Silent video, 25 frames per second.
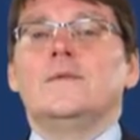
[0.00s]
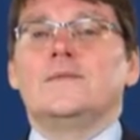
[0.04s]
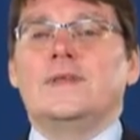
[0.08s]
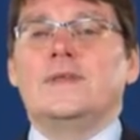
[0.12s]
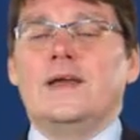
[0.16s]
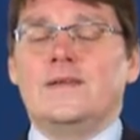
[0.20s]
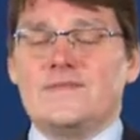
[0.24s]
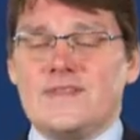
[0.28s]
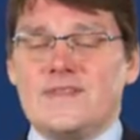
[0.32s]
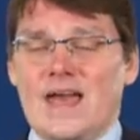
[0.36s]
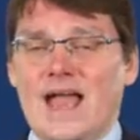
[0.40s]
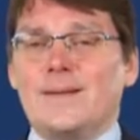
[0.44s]

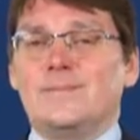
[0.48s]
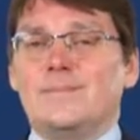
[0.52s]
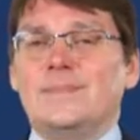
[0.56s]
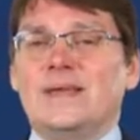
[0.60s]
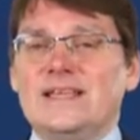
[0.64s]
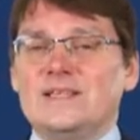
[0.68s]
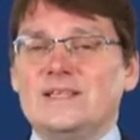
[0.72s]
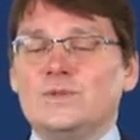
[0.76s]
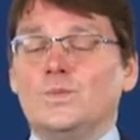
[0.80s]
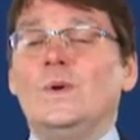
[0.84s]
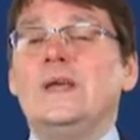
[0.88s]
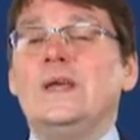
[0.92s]
then that
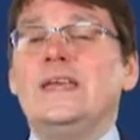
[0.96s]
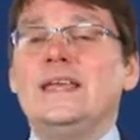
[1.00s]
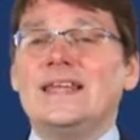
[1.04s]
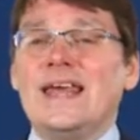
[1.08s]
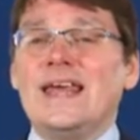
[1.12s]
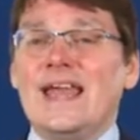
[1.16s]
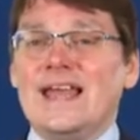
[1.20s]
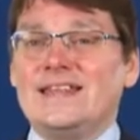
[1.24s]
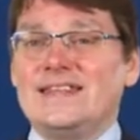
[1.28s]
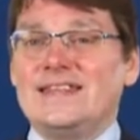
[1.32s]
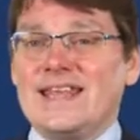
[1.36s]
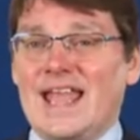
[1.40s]
means we
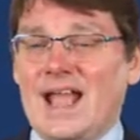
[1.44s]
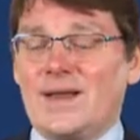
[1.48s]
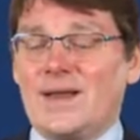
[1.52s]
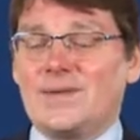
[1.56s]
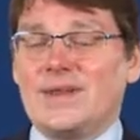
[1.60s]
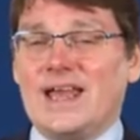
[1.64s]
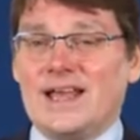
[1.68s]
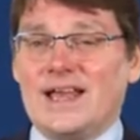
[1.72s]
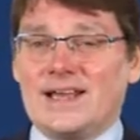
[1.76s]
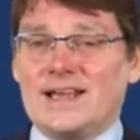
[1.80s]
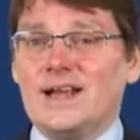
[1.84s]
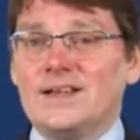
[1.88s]
let down
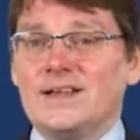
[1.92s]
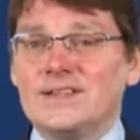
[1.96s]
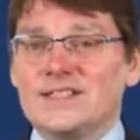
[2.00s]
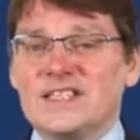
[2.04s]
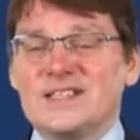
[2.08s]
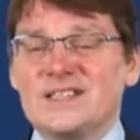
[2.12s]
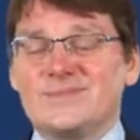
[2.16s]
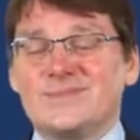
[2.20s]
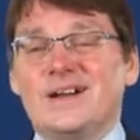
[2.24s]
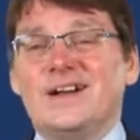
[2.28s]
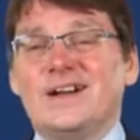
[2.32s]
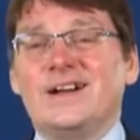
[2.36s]
our
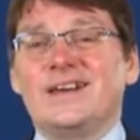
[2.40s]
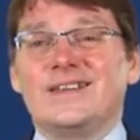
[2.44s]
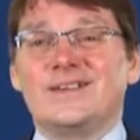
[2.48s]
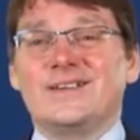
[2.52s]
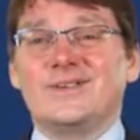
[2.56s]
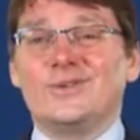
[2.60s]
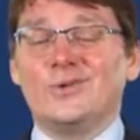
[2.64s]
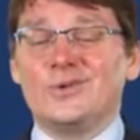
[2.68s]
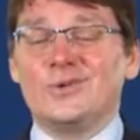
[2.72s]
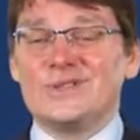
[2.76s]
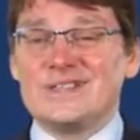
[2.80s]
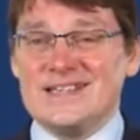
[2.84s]
customer, and of
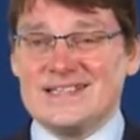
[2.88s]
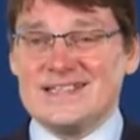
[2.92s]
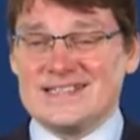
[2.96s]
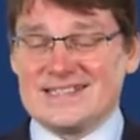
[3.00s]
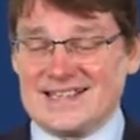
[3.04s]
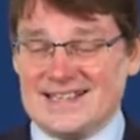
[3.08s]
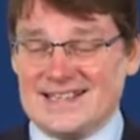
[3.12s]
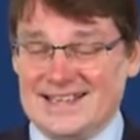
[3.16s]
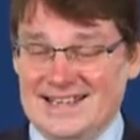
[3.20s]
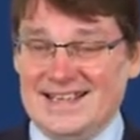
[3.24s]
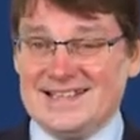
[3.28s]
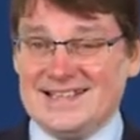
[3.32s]
course
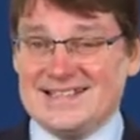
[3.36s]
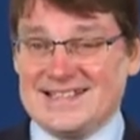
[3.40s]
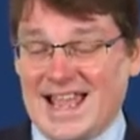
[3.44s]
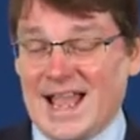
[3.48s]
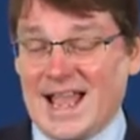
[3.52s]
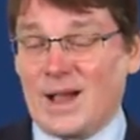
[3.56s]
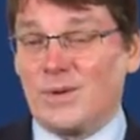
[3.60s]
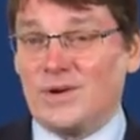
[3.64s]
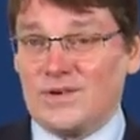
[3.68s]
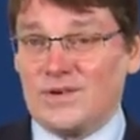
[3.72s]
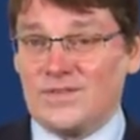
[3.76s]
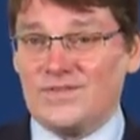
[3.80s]
it's
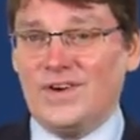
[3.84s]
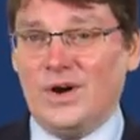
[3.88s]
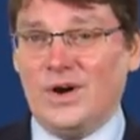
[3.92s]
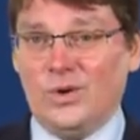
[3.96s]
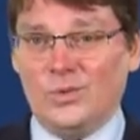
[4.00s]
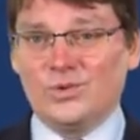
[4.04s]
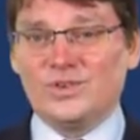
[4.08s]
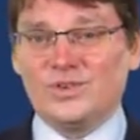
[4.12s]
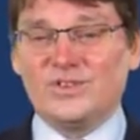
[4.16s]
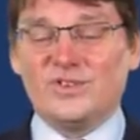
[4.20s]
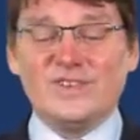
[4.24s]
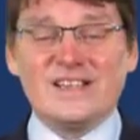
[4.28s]
our fault,